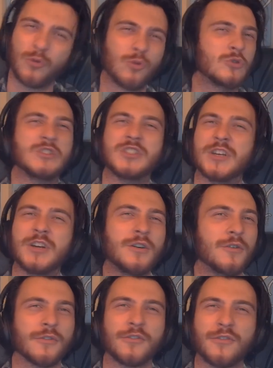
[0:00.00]

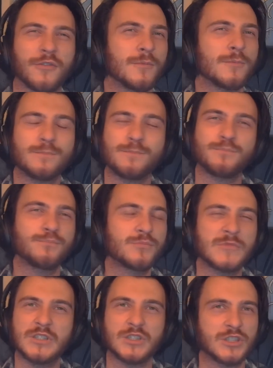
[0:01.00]
Chills,
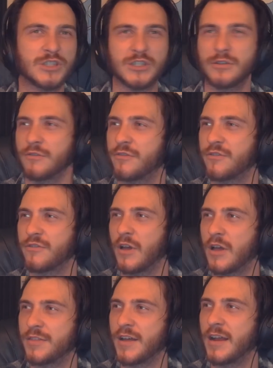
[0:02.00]
chills.
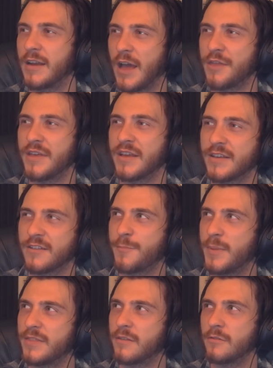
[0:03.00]
That I think it's
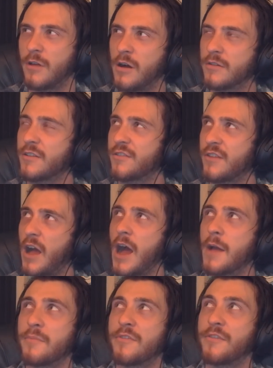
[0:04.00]
been the longest
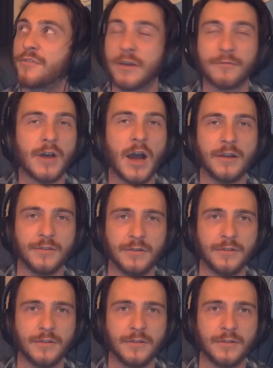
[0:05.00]
time since I've gotten